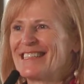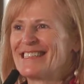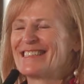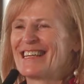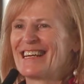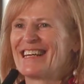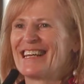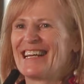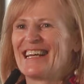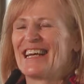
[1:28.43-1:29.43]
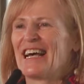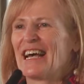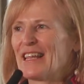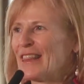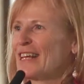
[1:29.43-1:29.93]
And
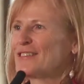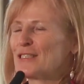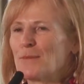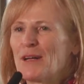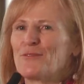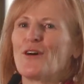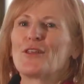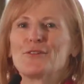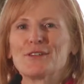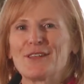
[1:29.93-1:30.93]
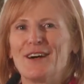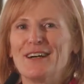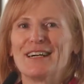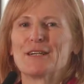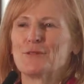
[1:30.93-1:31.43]
thanks to my
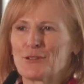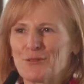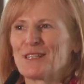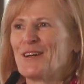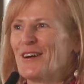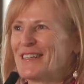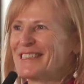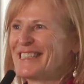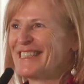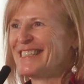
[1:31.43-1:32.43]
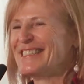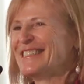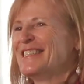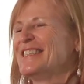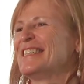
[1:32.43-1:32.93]
father-in-law, I worked really hard to
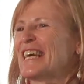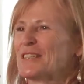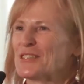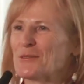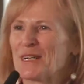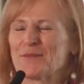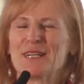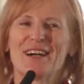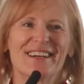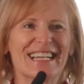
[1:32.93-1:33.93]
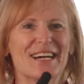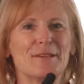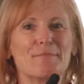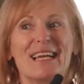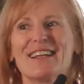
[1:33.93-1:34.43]
get to where we are now,
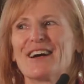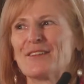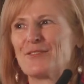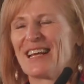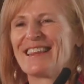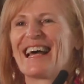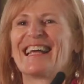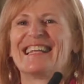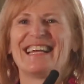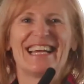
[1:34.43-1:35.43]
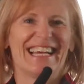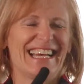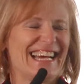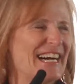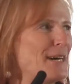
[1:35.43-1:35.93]
and may not have done that
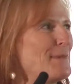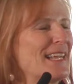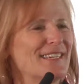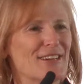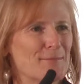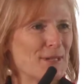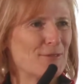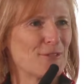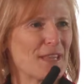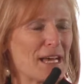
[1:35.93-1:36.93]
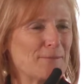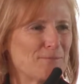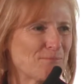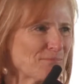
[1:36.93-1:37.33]
had it not been for that.